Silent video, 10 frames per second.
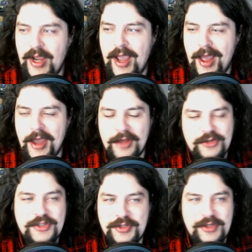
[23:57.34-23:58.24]

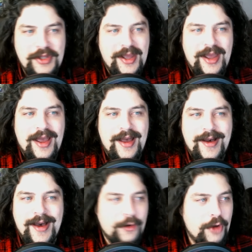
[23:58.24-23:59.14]

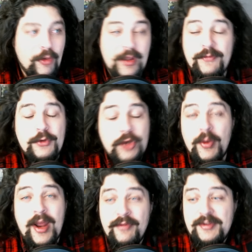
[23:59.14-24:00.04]
I don't know. If you don't
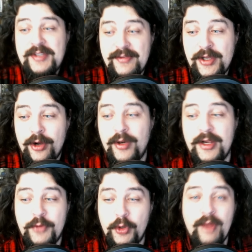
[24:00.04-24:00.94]
have a TV already,
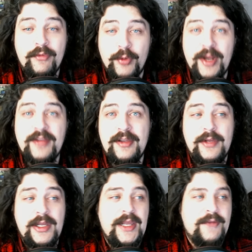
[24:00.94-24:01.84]
if you don't have the right
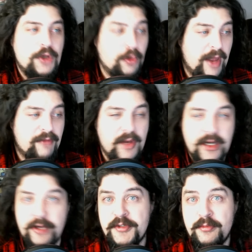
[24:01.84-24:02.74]
TV, if you don't have
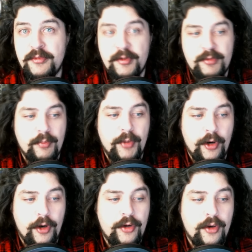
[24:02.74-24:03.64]
money to
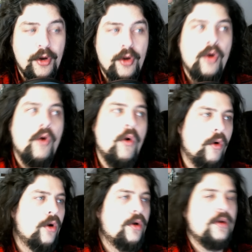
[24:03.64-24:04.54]
burn,
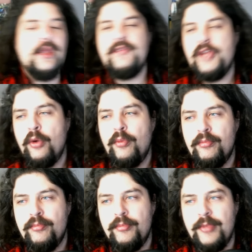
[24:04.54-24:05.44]
or if
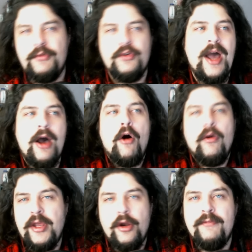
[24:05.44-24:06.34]
you're not all in on